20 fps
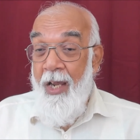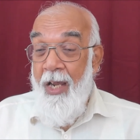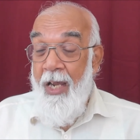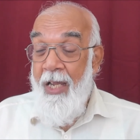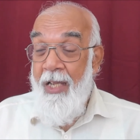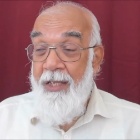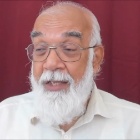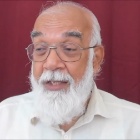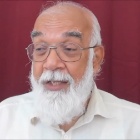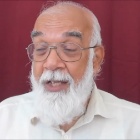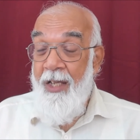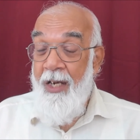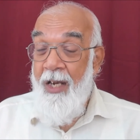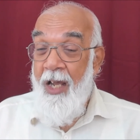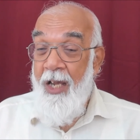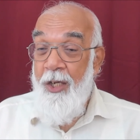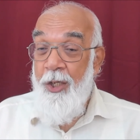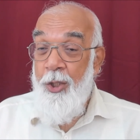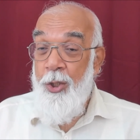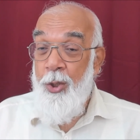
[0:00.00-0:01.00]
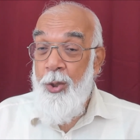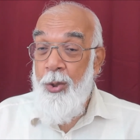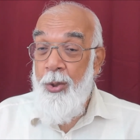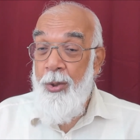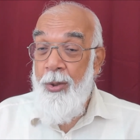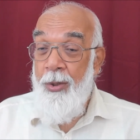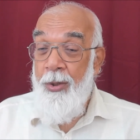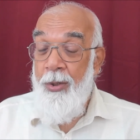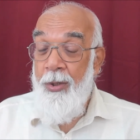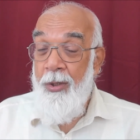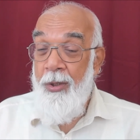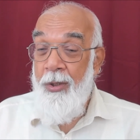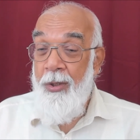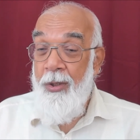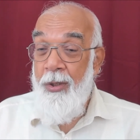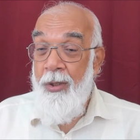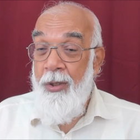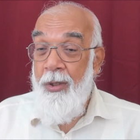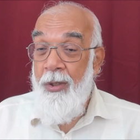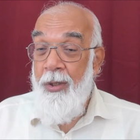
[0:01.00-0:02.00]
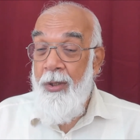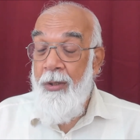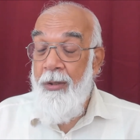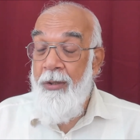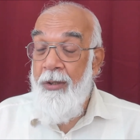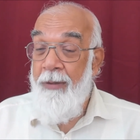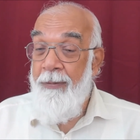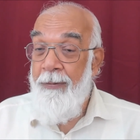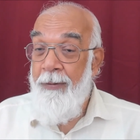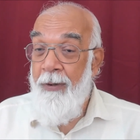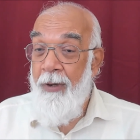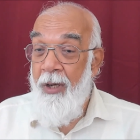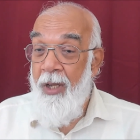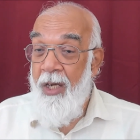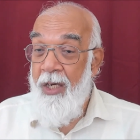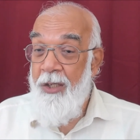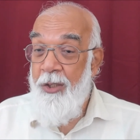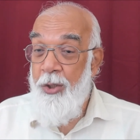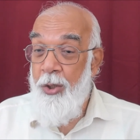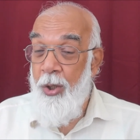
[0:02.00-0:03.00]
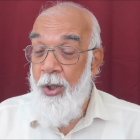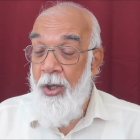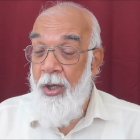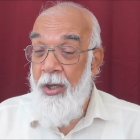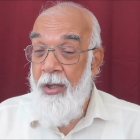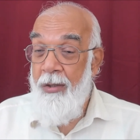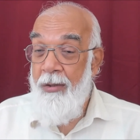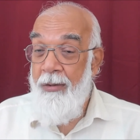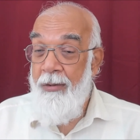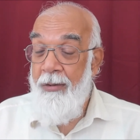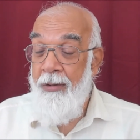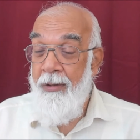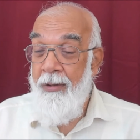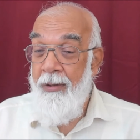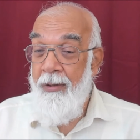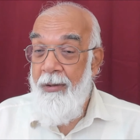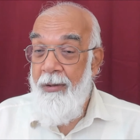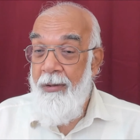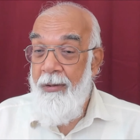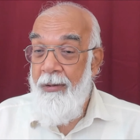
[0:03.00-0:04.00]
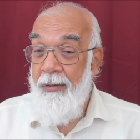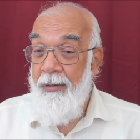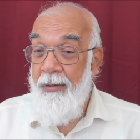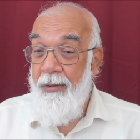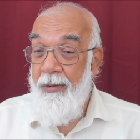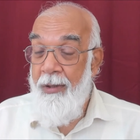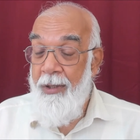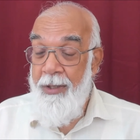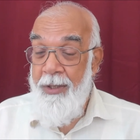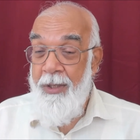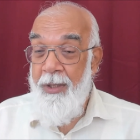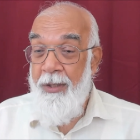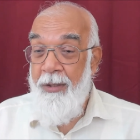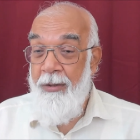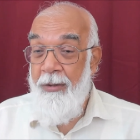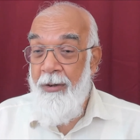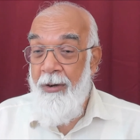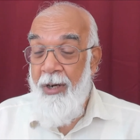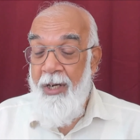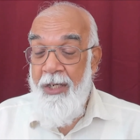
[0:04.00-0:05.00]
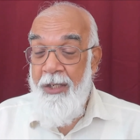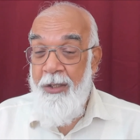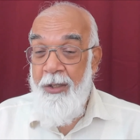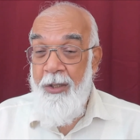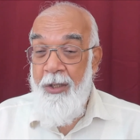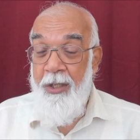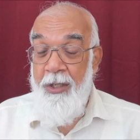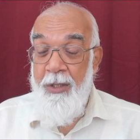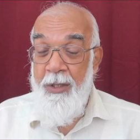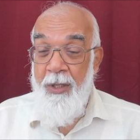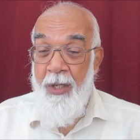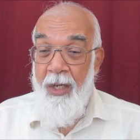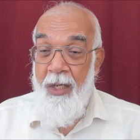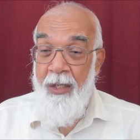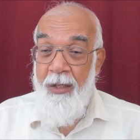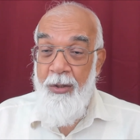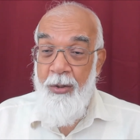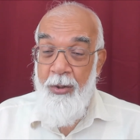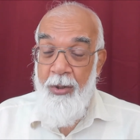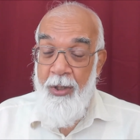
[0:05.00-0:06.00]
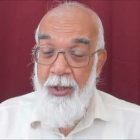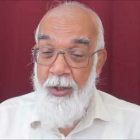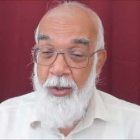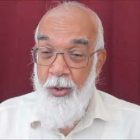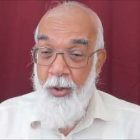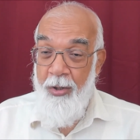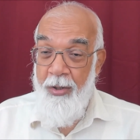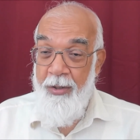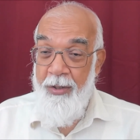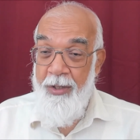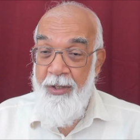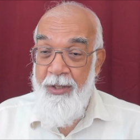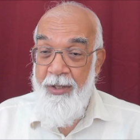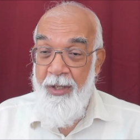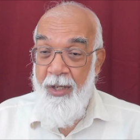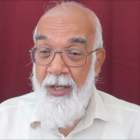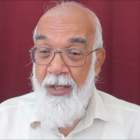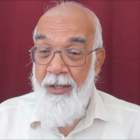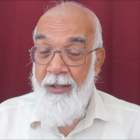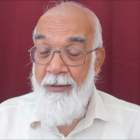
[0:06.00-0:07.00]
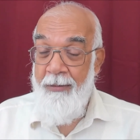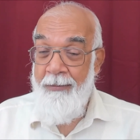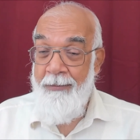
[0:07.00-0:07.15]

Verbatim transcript: And then I should reflect on is it right desire or a wrong desire?